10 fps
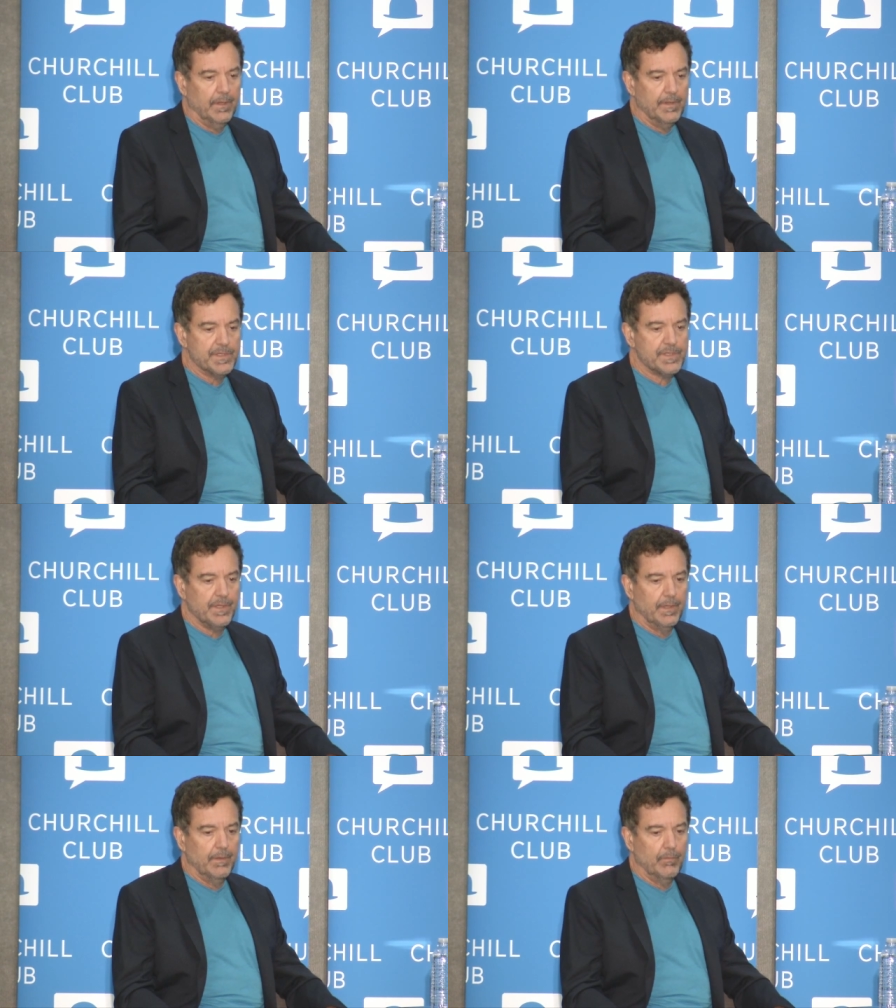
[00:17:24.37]
its
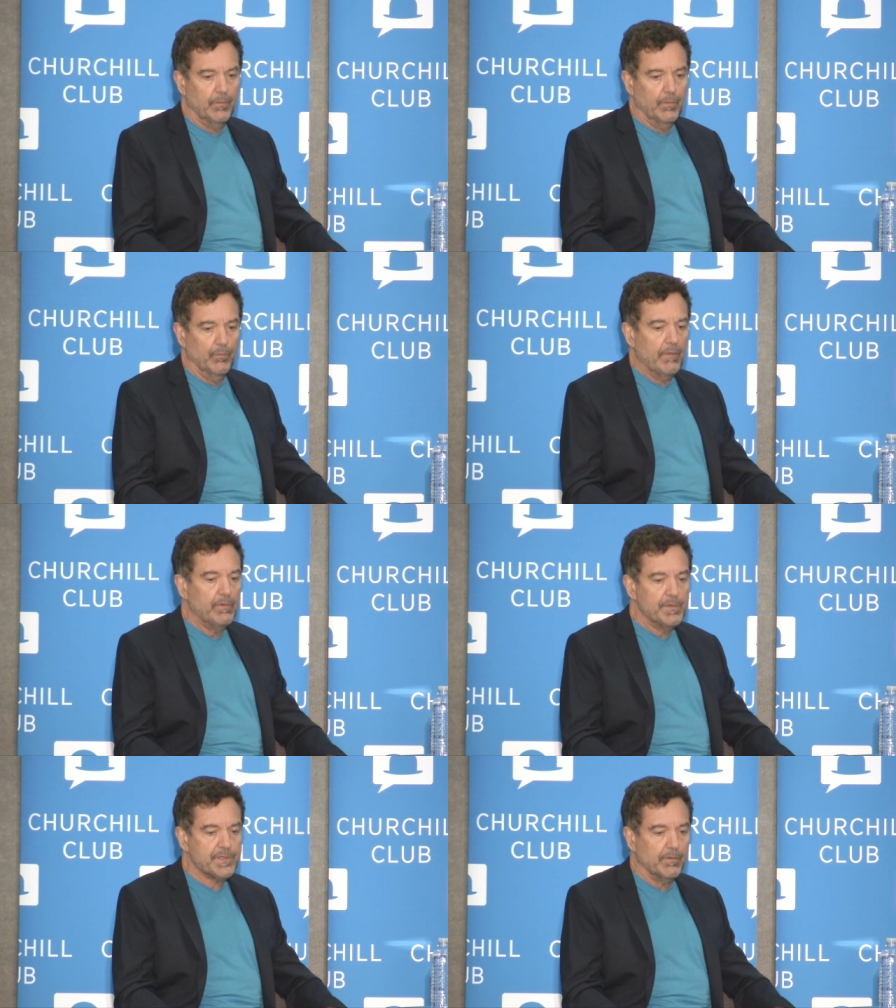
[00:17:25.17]
uh,
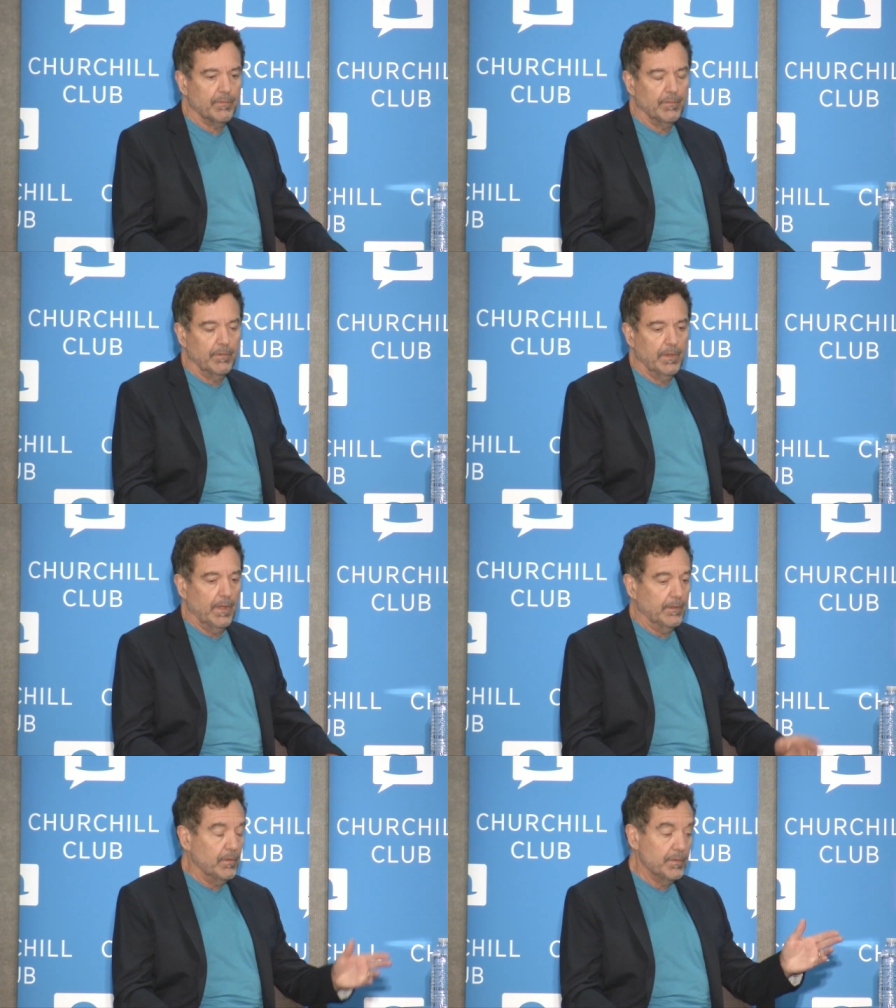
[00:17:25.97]
revenues are,
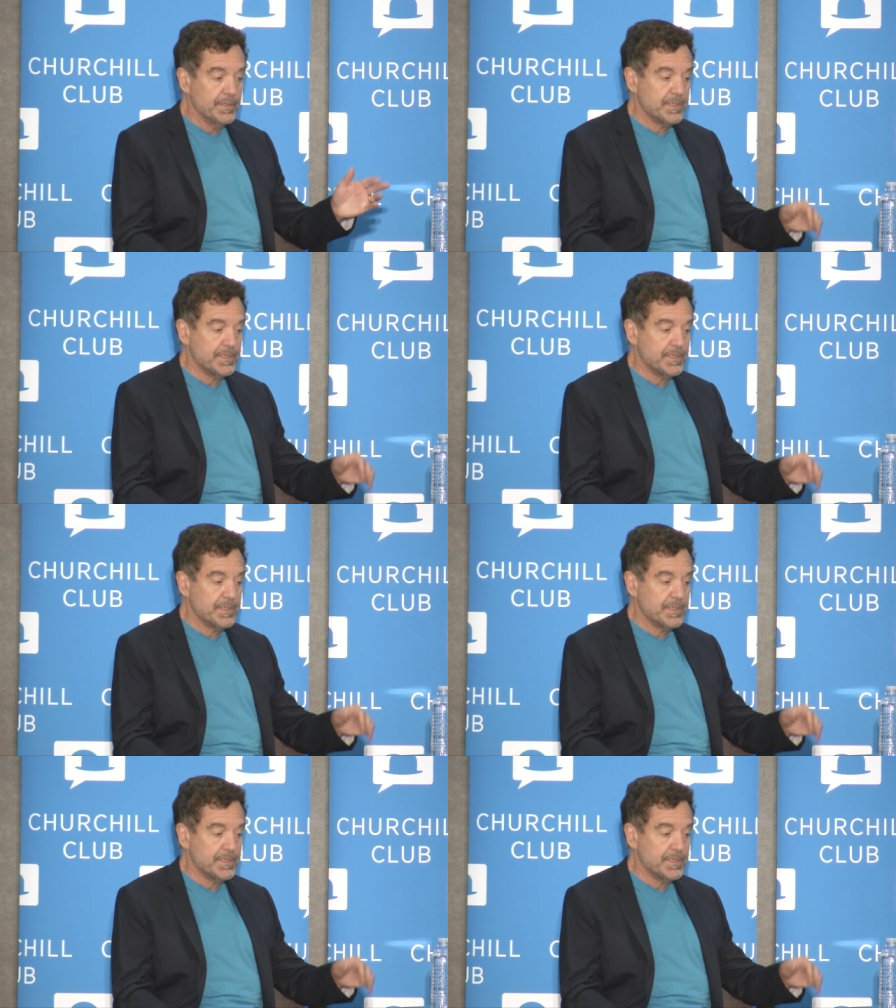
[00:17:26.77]
uh, you